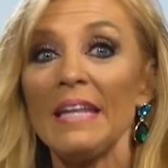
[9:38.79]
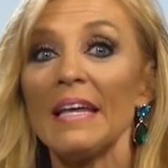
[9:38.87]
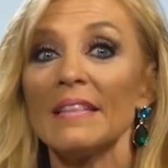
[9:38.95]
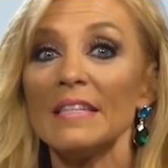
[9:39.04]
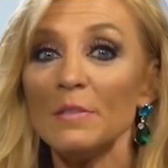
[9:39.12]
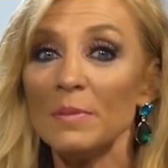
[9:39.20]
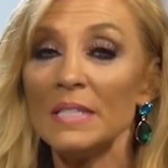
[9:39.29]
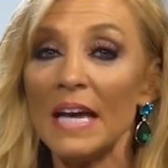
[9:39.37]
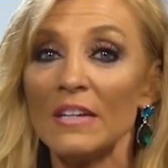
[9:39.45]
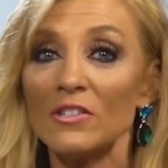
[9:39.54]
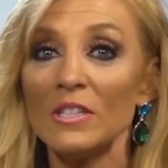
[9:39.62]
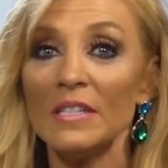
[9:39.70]
Now, this was
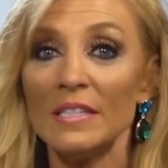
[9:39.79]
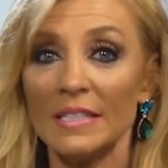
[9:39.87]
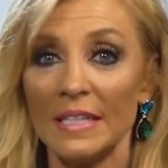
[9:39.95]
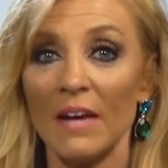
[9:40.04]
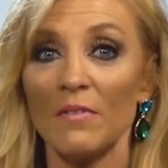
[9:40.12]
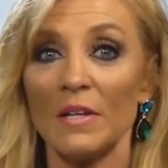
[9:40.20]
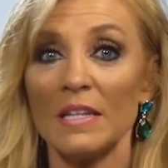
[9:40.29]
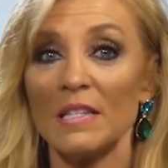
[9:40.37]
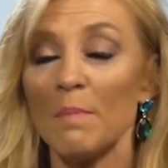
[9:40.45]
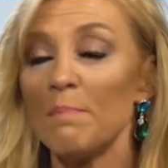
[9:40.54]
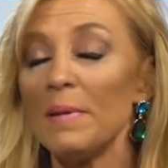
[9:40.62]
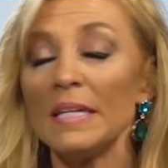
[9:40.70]
actually discovered as
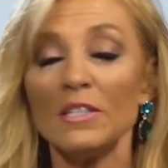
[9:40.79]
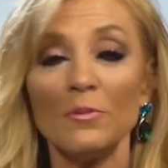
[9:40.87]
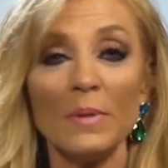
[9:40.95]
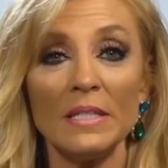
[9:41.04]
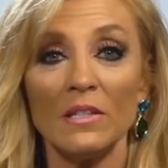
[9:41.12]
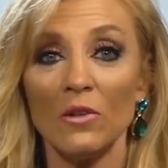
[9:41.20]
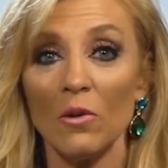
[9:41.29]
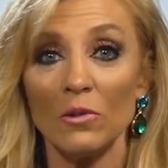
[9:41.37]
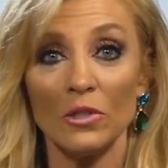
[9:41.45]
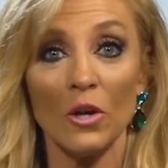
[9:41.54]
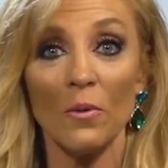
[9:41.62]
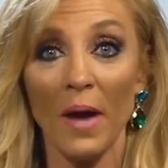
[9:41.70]
the biggest reason
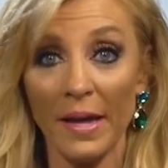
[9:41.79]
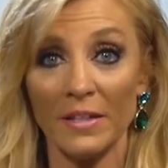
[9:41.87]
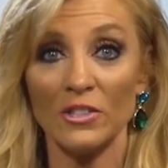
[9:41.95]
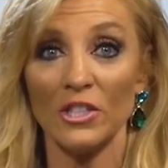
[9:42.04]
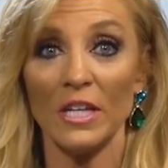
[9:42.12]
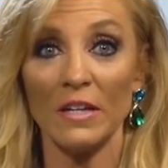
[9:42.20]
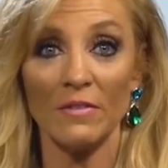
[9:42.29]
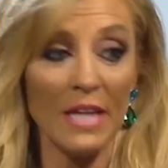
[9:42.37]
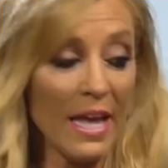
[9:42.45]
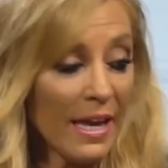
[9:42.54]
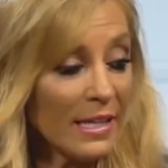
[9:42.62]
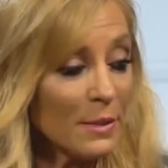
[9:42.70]
goals go unachieved.
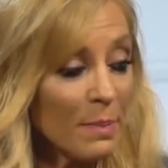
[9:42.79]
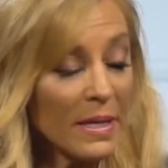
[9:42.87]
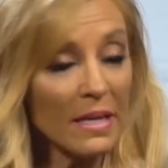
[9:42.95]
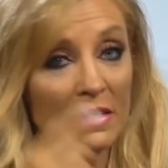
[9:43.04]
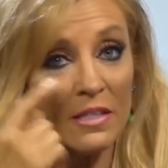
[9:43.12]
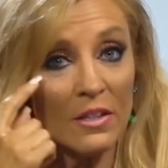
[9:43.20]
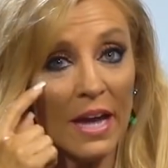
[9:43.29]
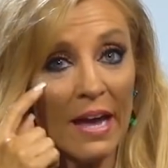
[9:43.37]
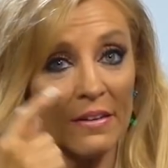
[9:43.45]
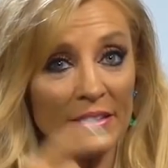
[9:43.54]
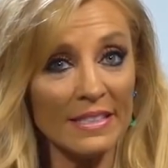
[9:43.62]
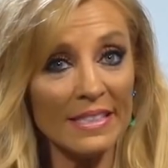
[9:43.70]
It's because they're
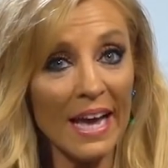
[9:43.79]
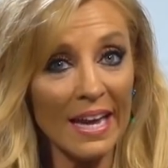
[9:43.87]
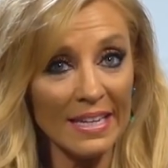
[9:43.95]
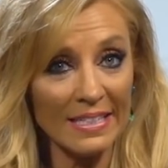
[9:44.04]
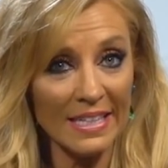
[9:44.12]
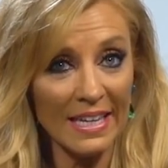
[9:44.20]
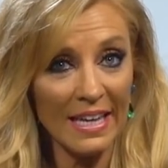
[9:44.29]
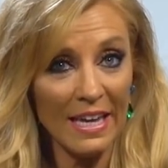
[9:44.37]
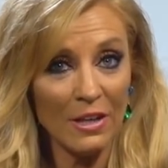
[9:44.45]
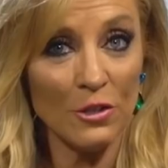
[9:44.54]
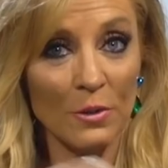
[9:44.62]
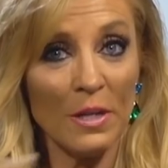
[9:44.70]
out of sight.
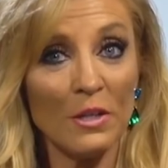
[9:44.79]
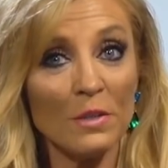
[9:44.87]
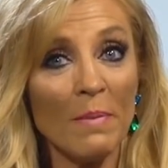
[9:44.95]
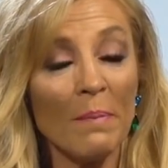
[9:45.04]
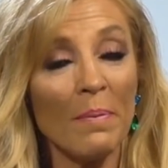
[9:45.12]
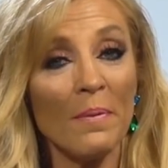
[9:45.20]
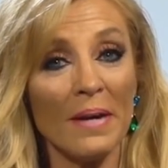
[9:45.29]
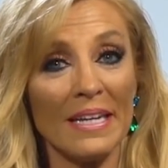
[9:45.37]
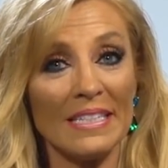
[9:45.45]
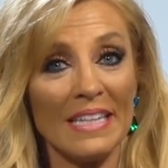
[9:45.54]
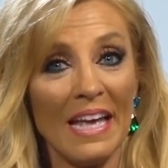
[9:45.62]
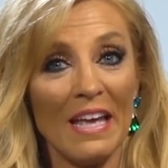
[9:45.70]
So here's my
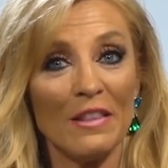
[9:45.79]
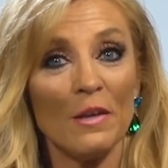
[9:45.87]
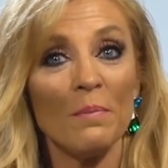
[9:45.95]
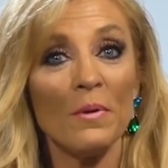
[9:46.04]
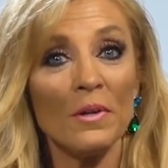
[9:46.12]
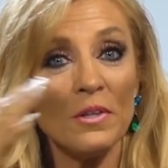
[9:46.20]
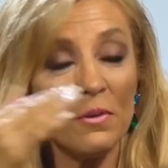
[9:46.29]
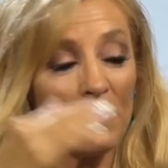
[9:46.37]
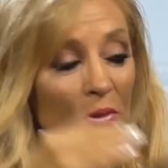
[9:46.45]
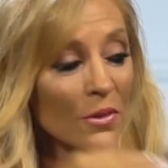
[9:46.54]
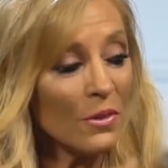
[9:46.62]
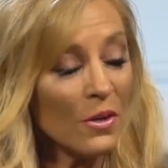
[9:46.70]
point. The more you
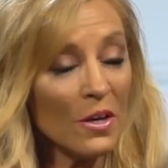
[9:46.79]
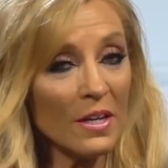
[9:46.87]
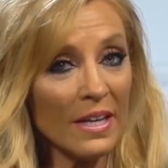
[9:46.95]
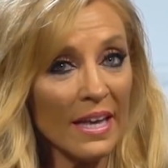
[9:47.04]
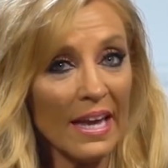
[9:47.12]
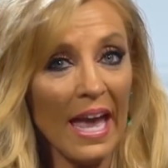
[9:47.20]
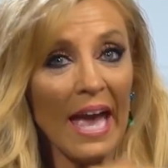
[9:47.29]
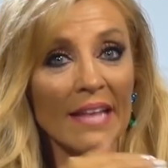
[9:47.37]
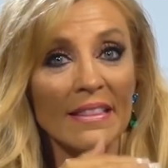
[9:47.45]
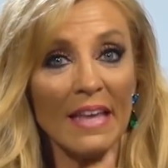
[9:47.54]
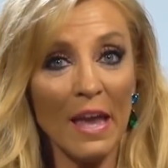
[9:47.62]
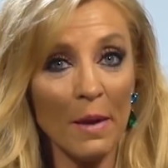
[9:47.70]
look
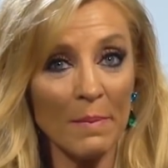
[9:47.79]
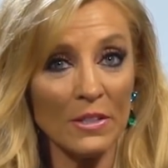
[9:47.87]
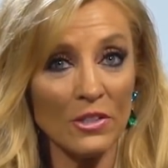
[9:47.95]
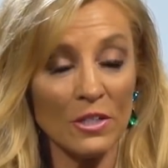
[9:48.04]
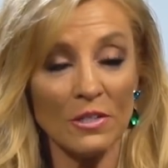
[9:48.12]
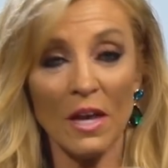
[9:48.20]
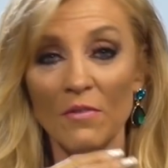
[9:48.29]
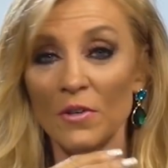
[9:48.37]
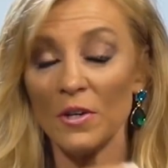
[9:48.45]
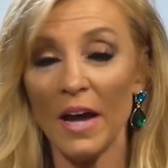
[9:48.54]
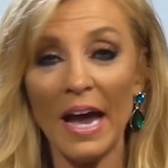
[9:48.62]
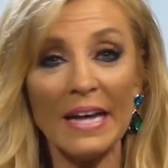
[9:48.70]
at the images of
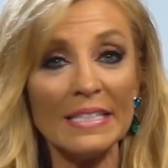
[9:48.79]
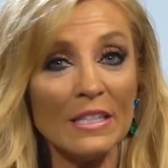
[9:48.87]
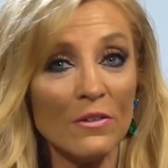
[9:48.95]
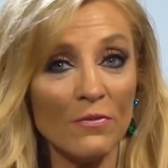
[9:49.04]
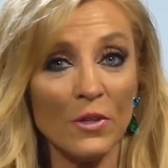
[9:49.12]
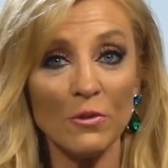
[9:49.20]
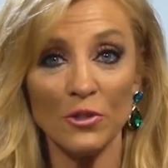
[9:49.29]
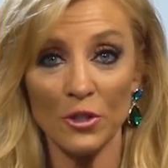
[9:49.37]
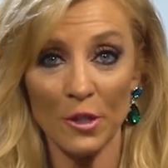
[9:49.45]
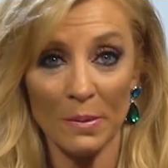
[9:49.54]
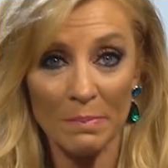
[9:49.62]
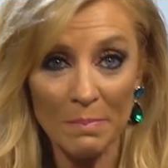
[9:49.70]
your ideal
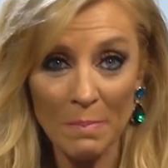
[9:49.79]
future,